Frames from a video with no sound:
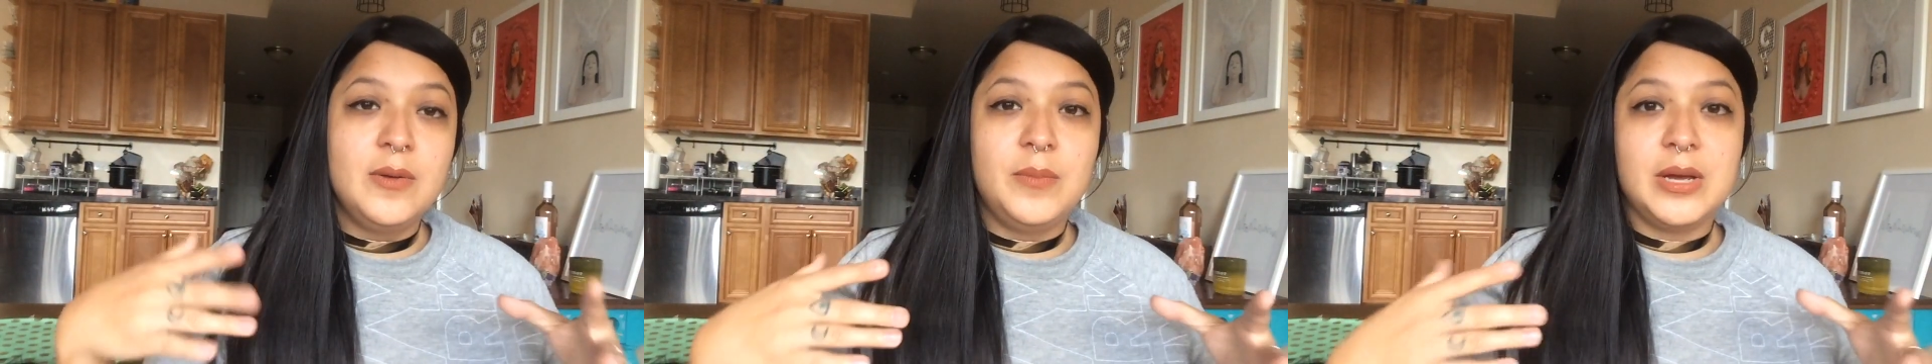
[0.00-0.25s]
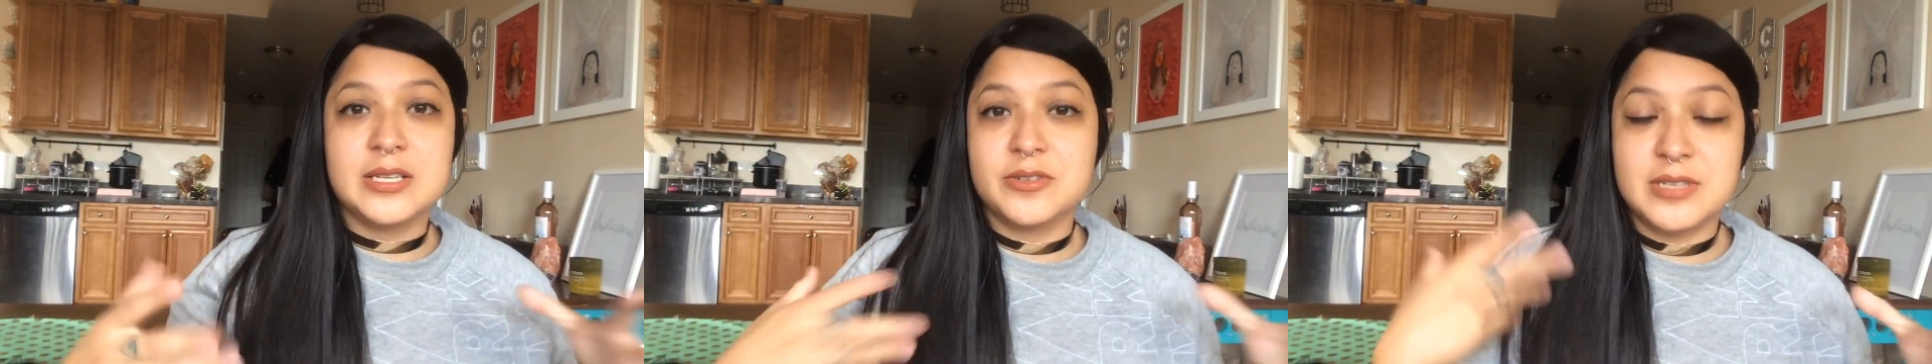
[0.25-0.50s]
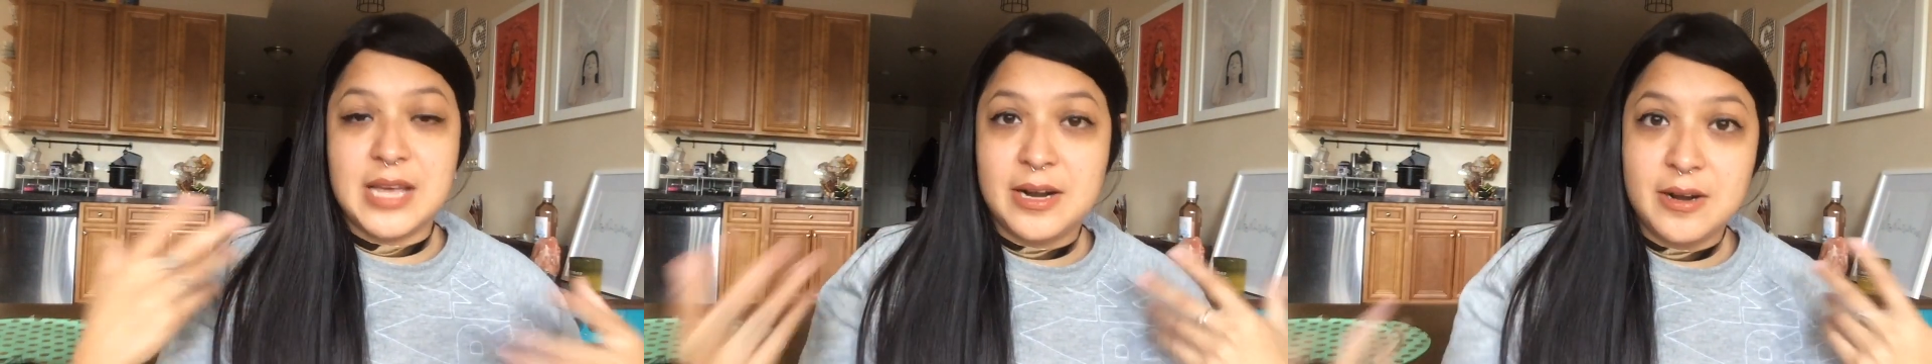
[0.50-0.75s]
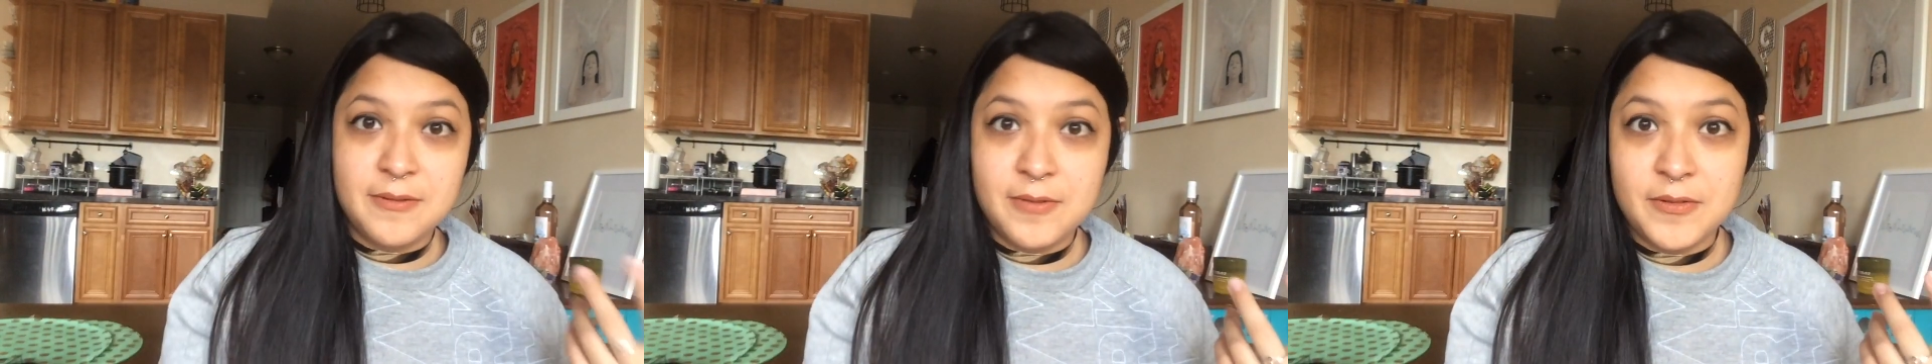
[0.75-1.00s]
because there's not
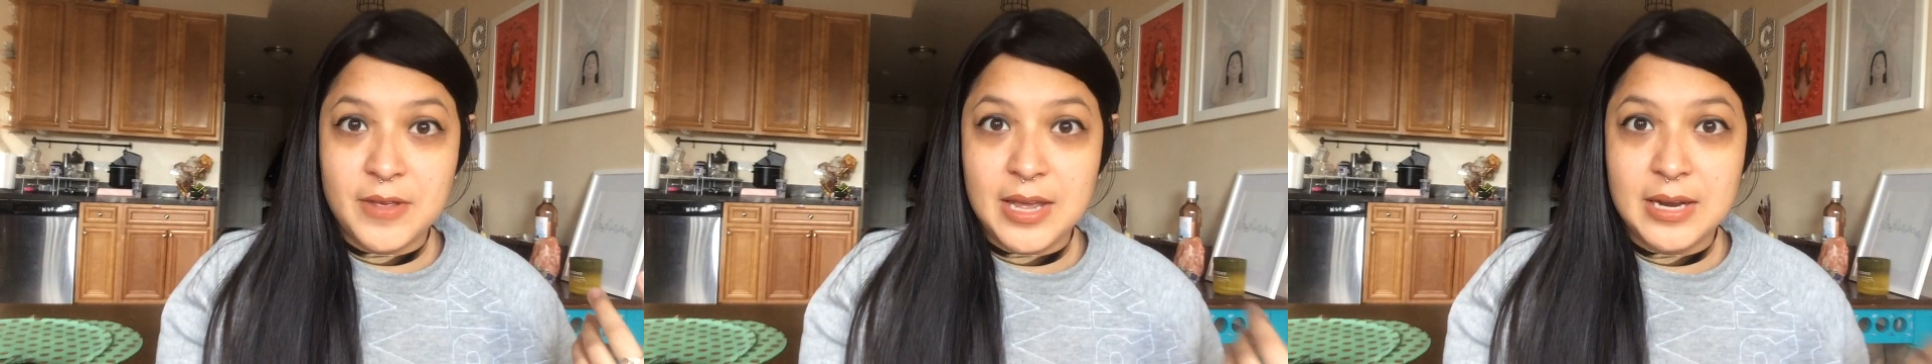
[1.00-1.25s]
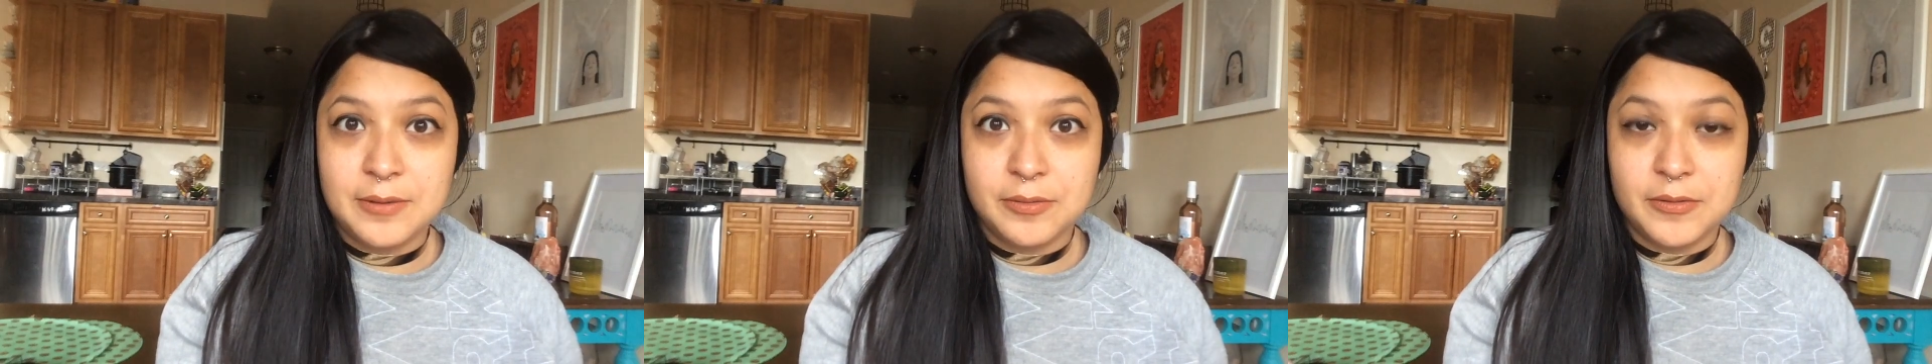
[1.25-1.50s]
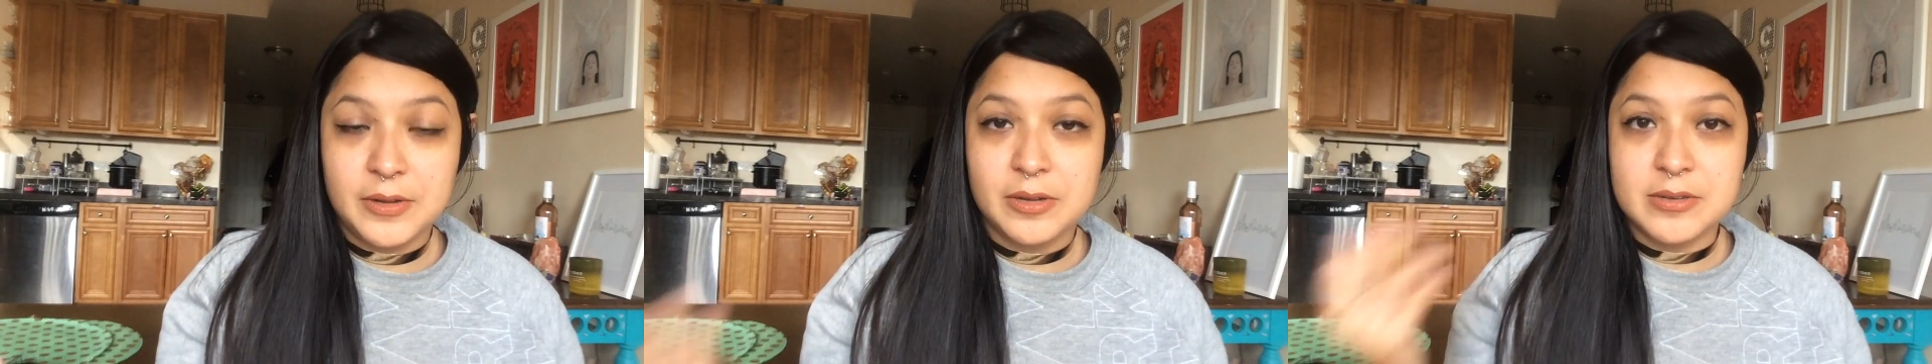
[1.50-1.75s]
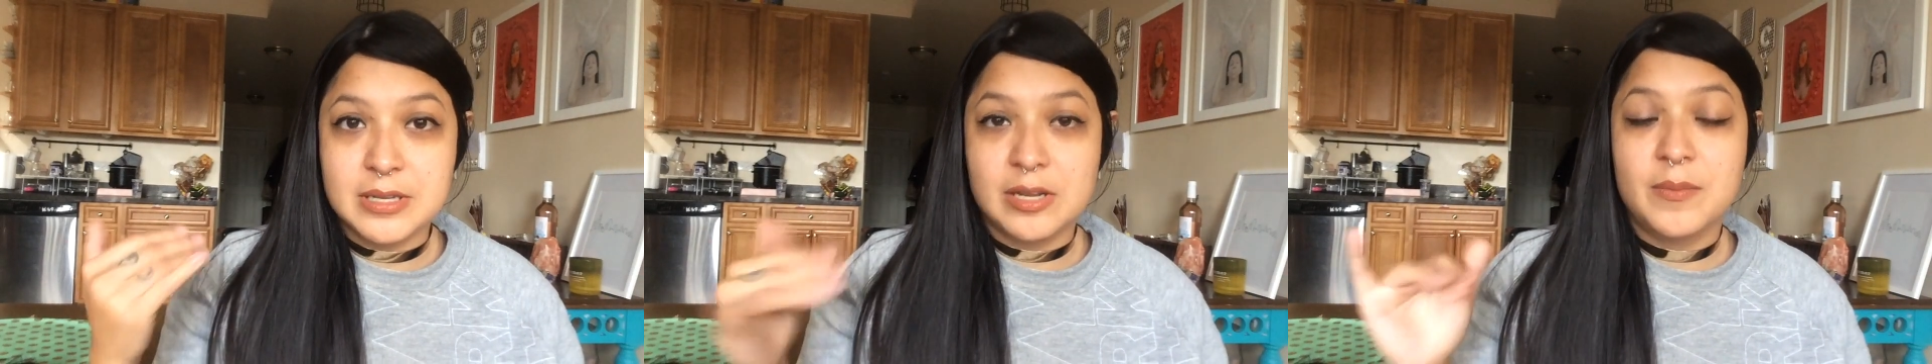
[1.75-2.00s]
enough of it and it
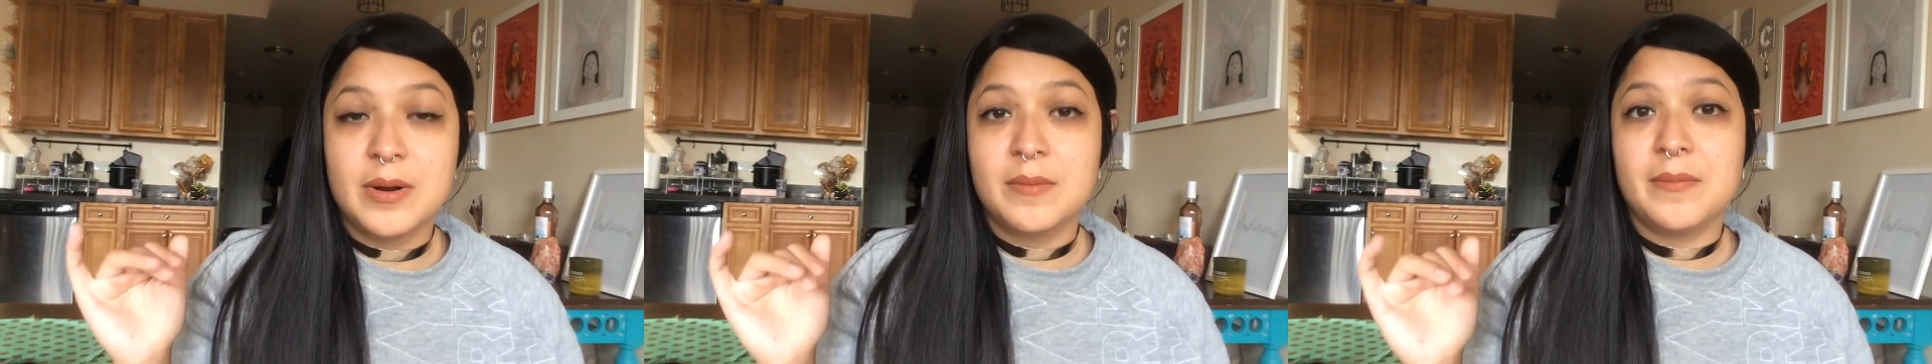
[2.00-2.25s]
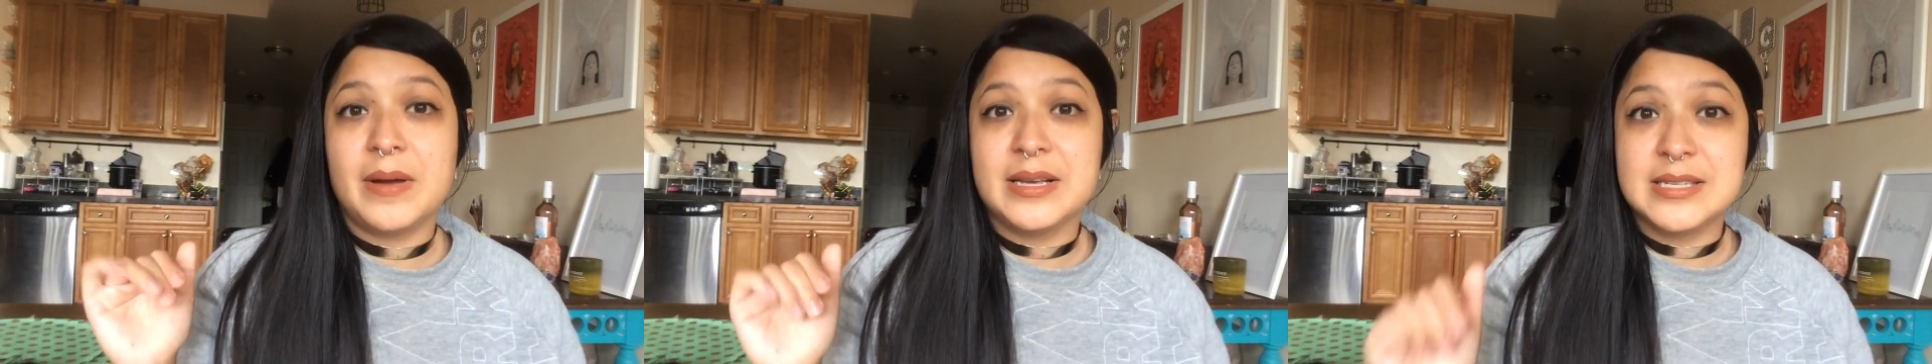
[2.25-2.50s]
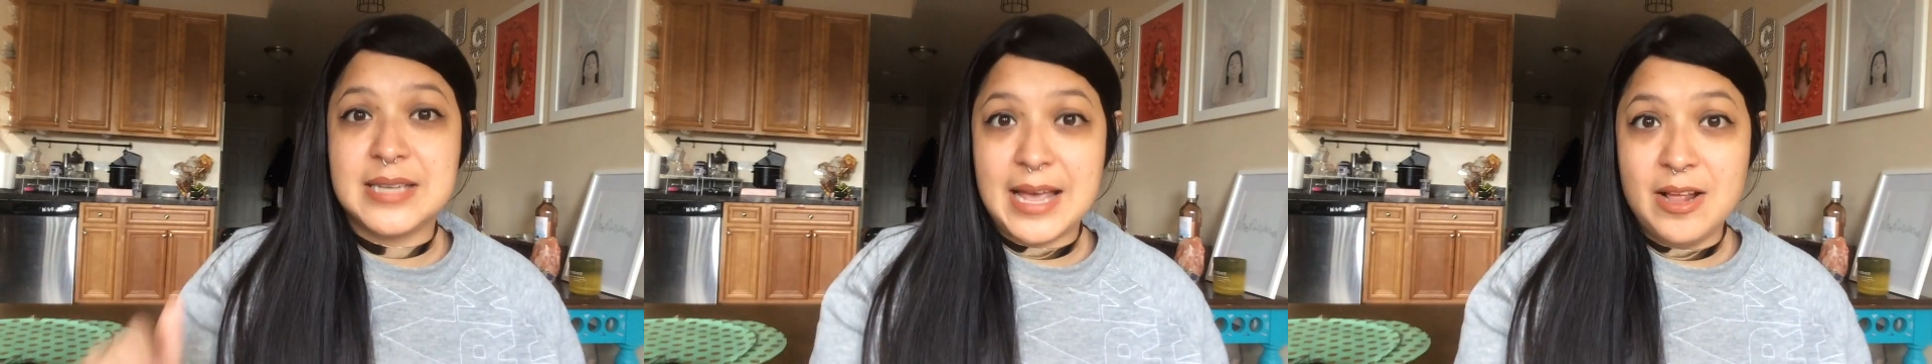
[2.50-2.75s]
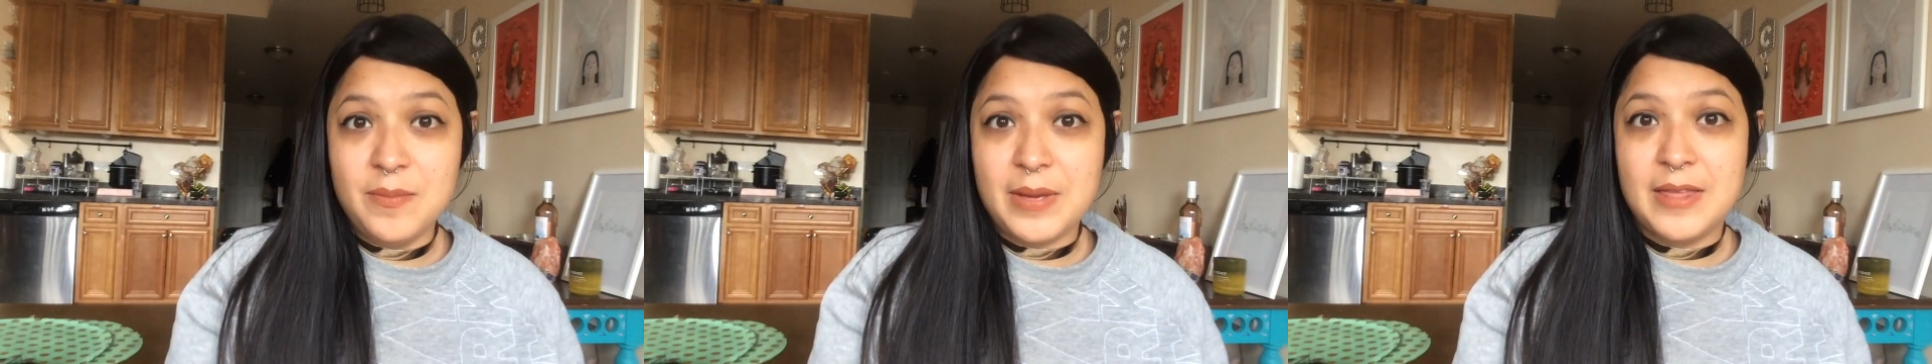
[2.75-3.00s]
reveals a little bit of my
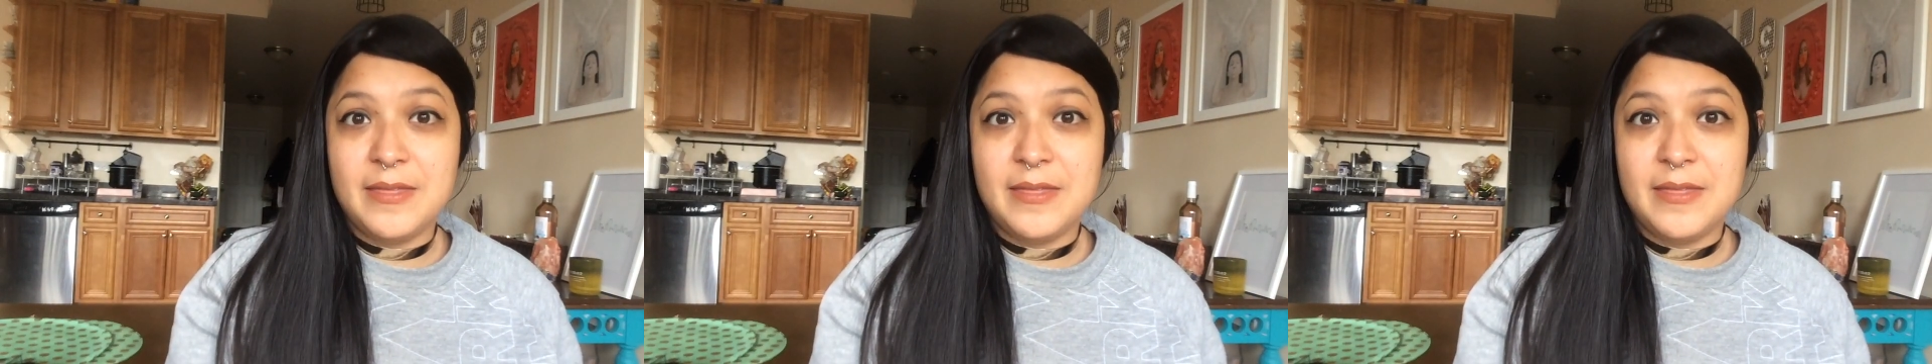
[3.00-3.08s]
scalp,